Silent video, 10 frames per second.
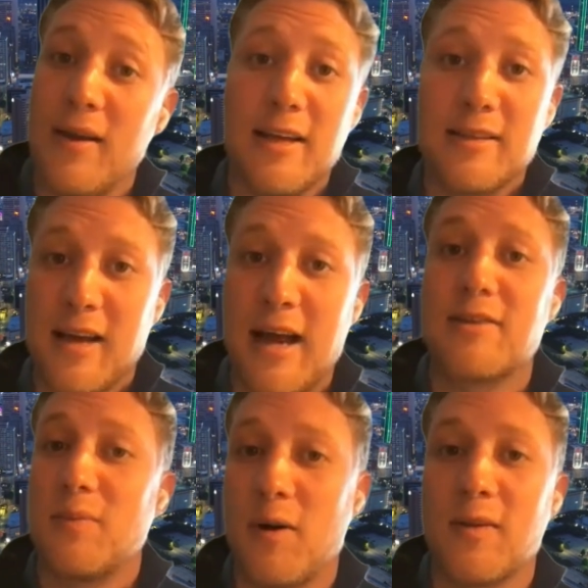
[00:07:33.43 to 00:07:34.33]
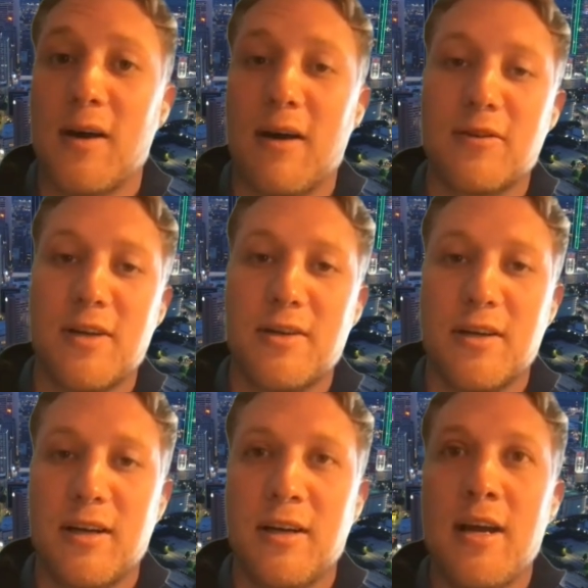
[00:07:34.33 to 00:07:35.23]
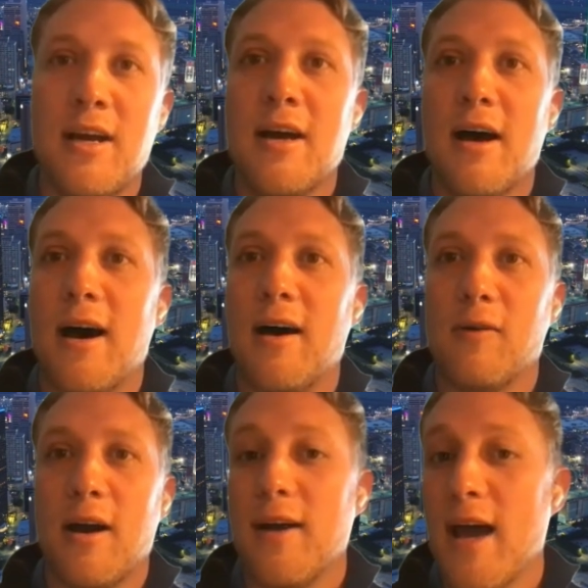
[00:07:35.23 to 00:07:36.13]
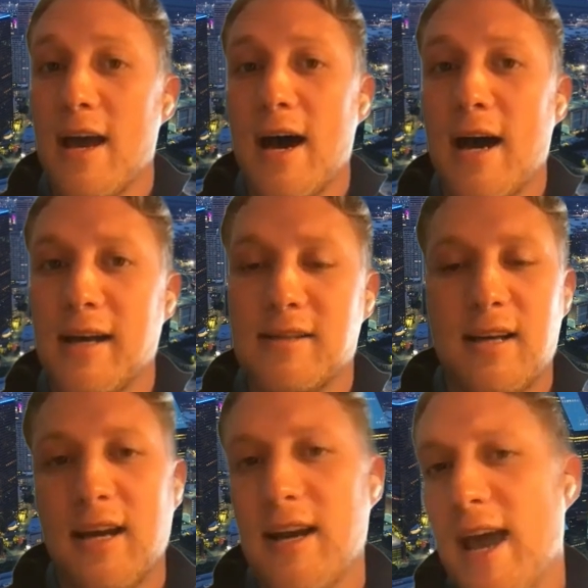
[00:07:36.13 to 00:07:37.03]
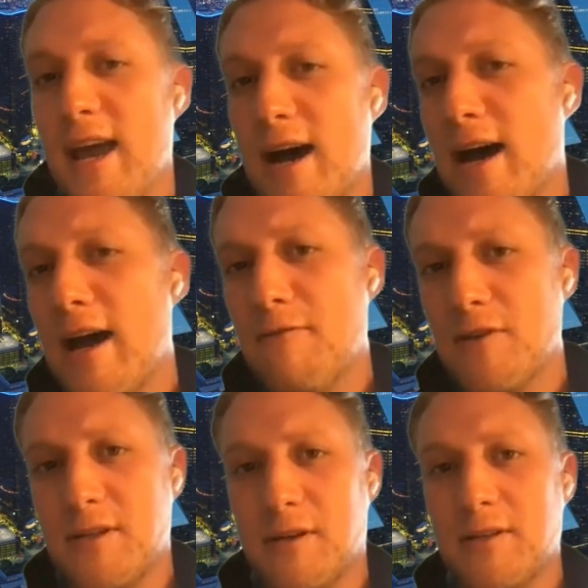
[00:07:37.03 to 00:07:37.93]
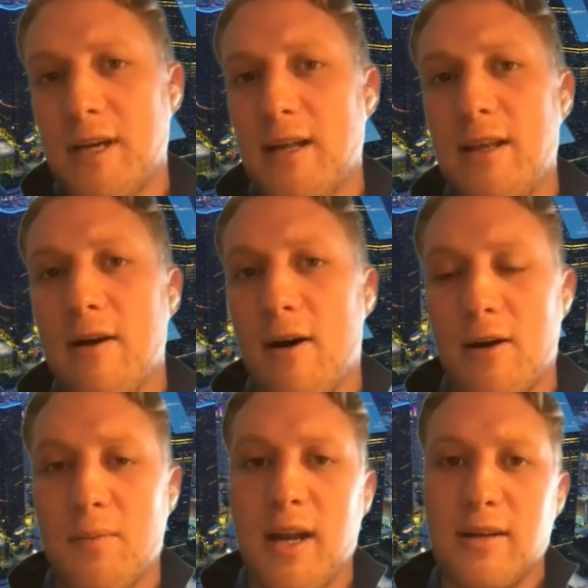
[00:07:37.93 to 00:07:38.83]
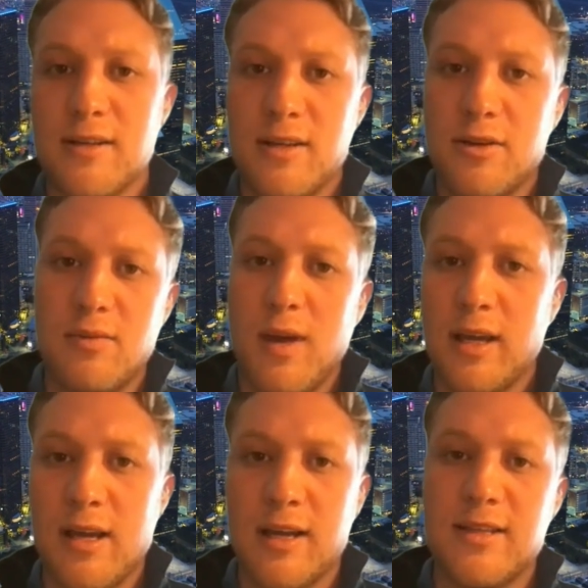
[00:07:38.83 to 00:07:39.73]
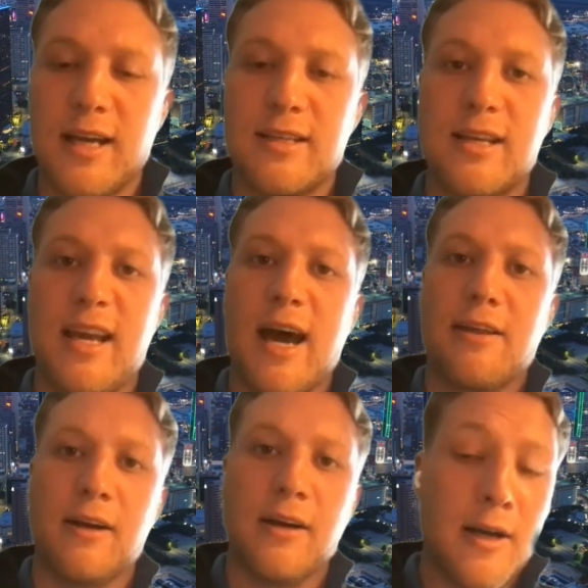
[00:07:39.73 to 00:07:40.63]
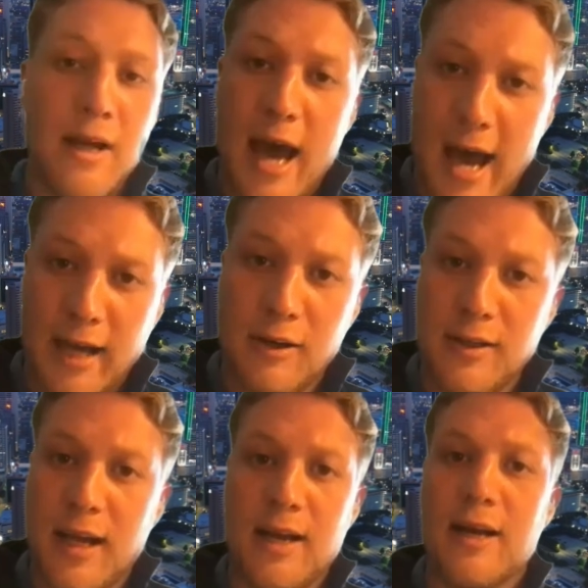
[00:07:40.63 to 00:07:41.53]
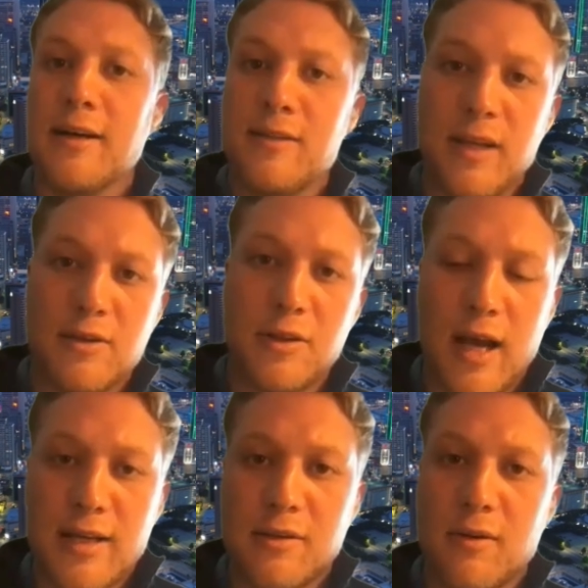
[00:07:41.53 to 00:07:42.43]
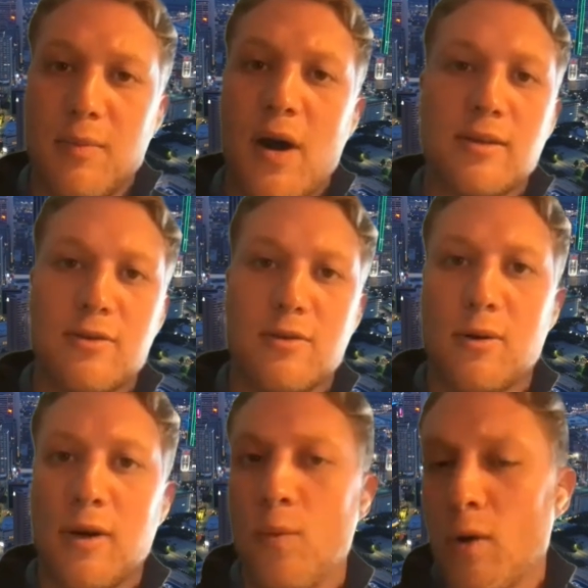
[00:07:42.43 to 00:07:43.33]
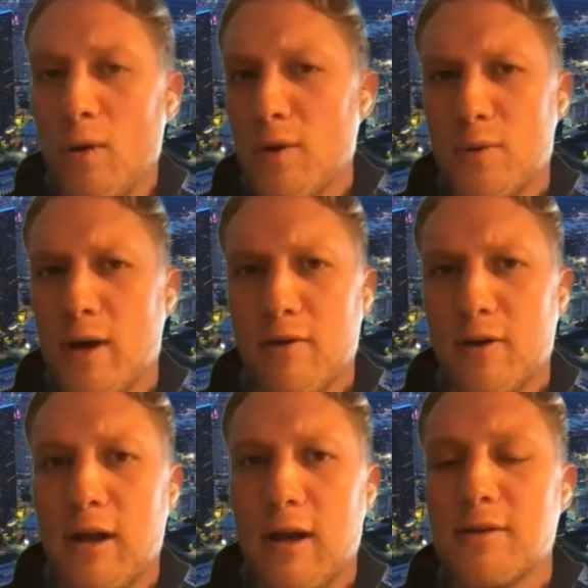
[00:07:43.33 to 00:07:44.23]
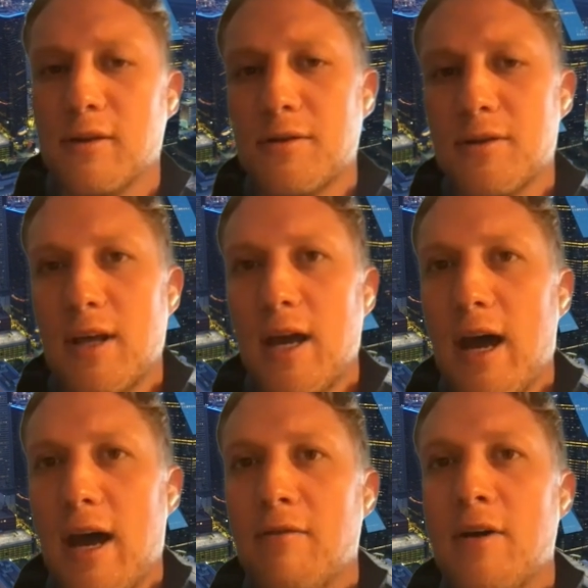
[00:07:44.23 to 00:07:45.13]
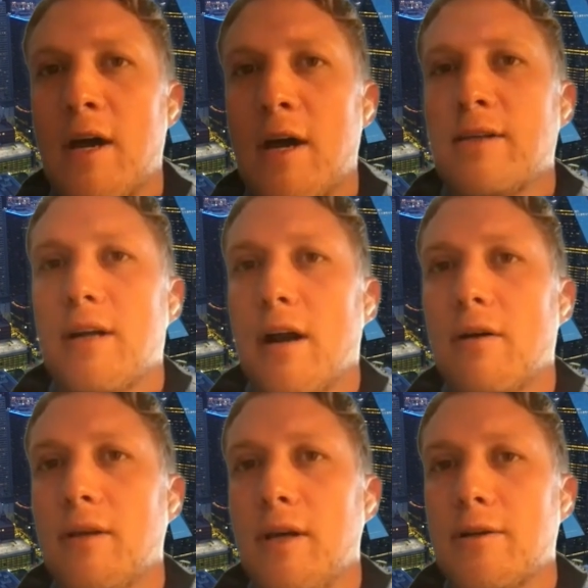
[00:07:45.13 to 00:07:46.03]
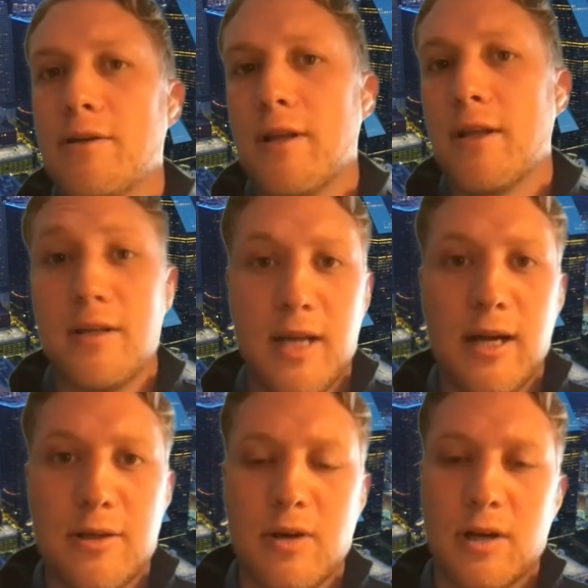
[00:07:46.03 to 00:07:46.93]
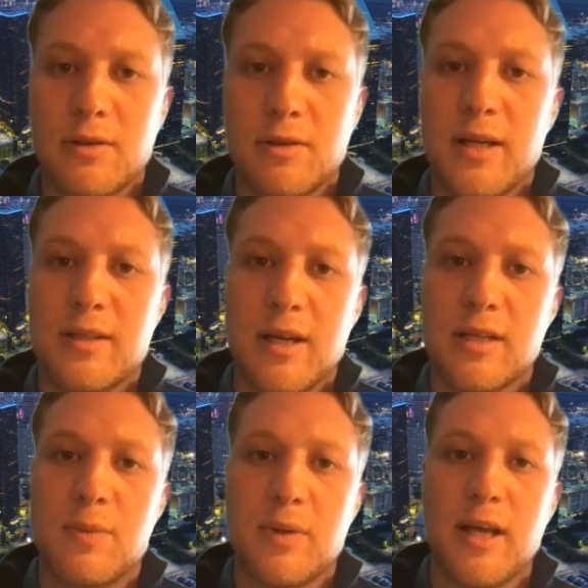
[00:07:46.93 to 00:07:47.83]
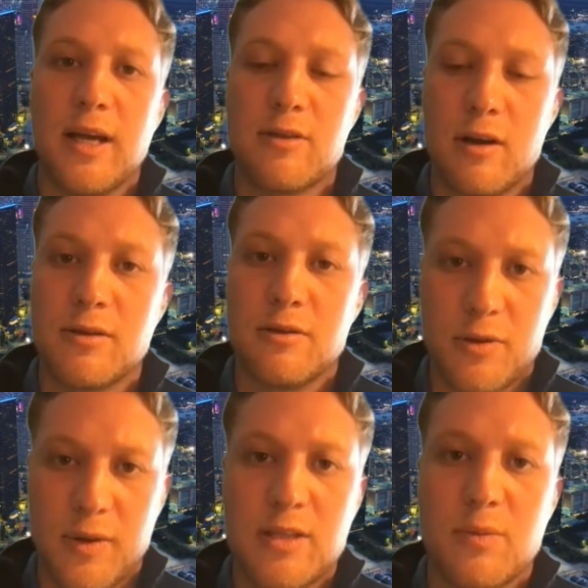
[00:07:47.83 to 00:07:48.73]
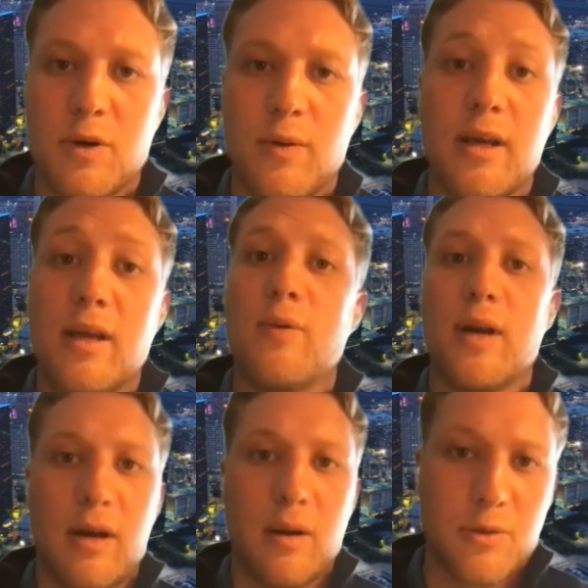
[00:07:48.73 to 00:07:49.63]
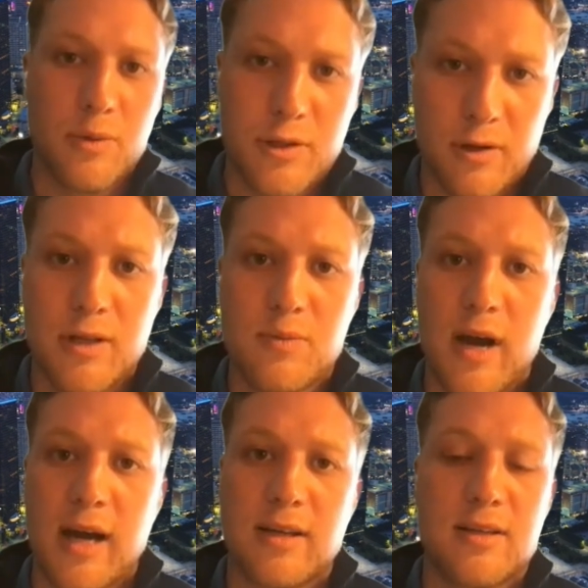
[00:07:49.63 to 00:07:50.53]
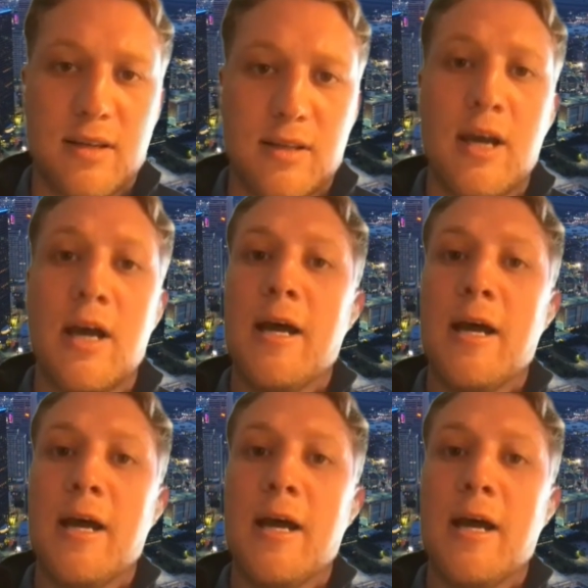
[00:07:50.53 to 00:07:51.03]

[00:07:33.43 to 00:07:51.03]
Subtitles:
And that's actually part of the conversation around AI is, can AI facilitate the automated decision making it takes to gather accurate data, centralize the repository, work with whatever cloud solution they have to not only ensure that the data structure makes sense, but that it's also traceable when it comes to assurance practices.